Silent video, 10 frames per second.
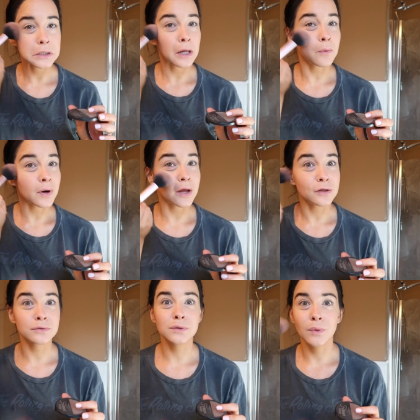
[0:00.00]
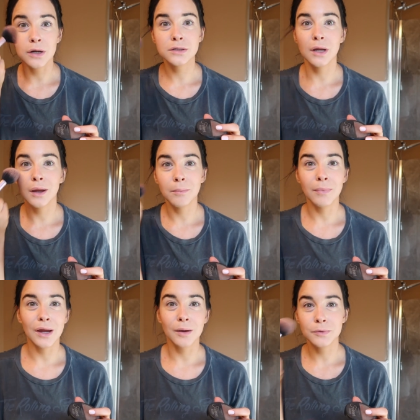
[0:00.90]
like when I used to watch like
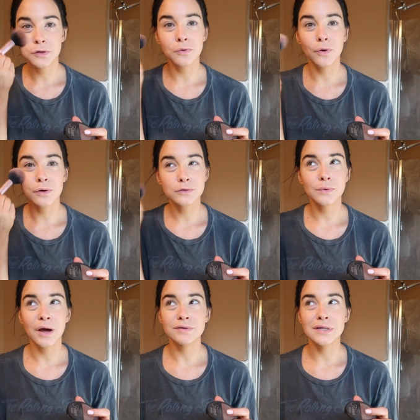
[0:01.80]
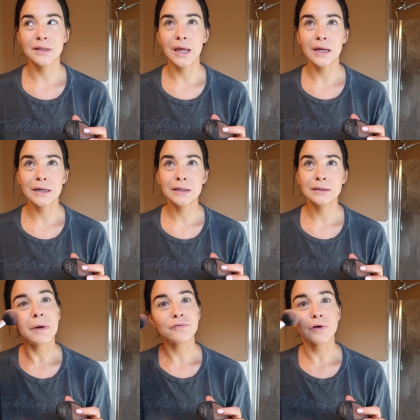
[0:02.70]
makeup tutorials when I was in like
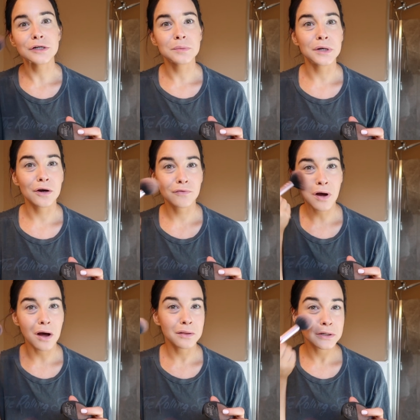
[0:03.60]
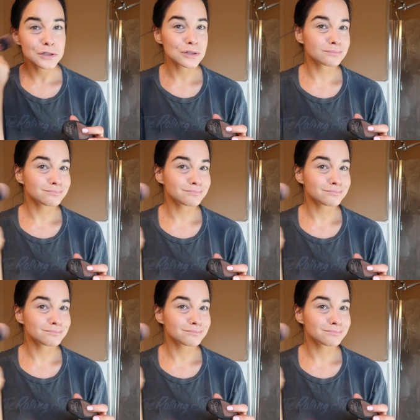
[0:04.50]
my freshman year of college.